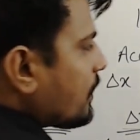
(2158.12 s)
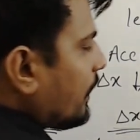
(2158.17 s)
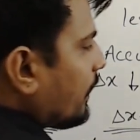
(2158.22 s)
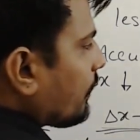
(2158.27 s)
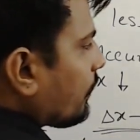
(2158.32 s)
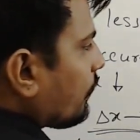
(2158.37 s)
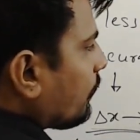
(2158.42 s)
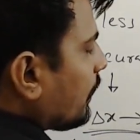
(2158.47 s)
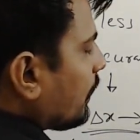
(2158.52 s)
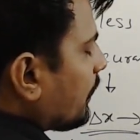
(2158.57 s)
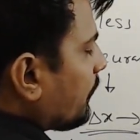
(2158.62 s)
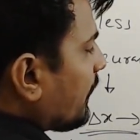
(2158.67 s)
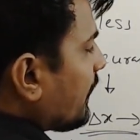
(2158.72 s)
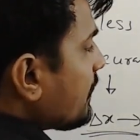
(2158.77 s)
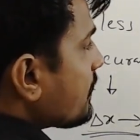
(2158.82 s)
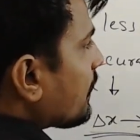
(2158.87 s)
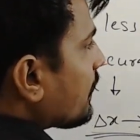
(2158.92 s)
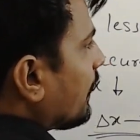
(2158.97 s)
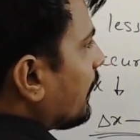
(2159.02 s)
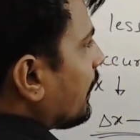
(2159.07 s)
it
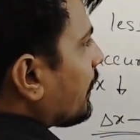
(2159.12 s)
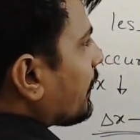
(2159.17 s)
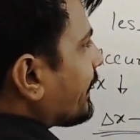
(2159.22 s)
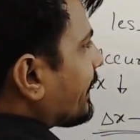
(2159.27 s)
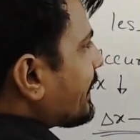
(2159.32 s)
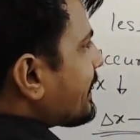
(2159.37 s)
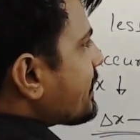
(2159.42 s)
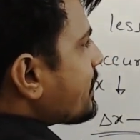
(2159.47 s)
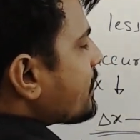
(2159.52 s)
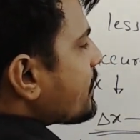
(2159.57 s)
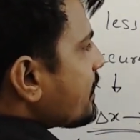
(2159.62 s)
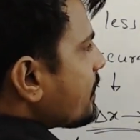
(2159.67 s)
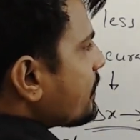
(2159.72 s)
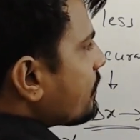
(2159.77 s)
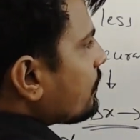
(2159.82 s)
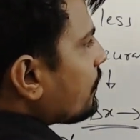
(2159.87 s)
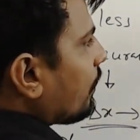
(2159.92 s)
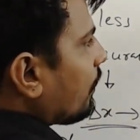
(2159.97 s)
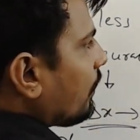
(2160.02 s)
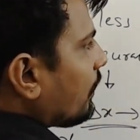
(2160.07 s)
means this is
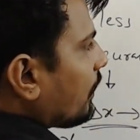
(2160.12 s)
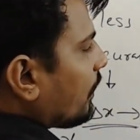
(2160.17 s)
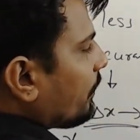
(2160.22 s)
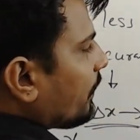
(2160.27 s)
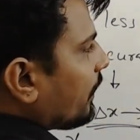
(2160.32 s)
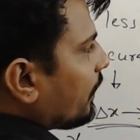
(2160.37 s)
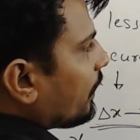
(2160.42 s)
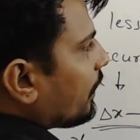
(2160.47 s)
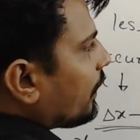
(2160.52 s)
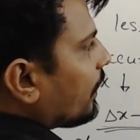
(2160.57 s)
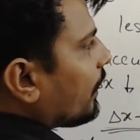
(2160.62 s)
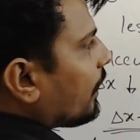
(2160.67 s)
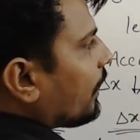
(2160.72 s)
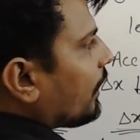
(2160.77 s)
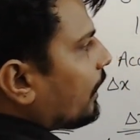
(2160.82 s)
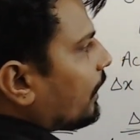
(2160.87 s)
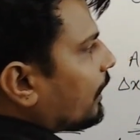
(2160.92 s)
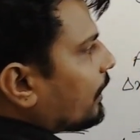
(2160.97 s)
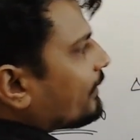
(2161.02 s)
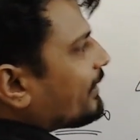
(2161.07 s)
not going to be
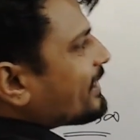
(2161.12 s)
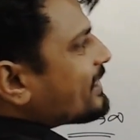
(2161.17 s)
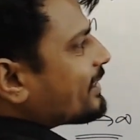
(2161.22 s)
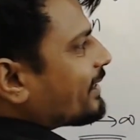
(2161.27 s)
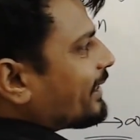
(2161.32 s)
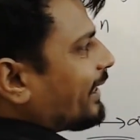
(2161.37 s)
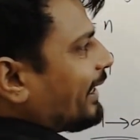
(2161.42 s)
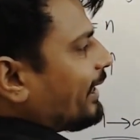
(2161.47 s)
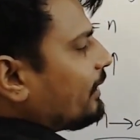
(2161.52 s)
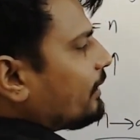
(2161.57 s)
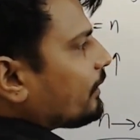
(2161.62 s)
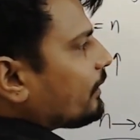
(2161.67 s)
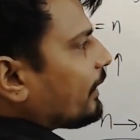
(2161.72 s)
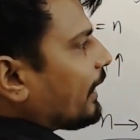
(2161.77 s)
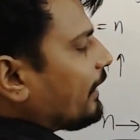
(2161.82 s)
discrete any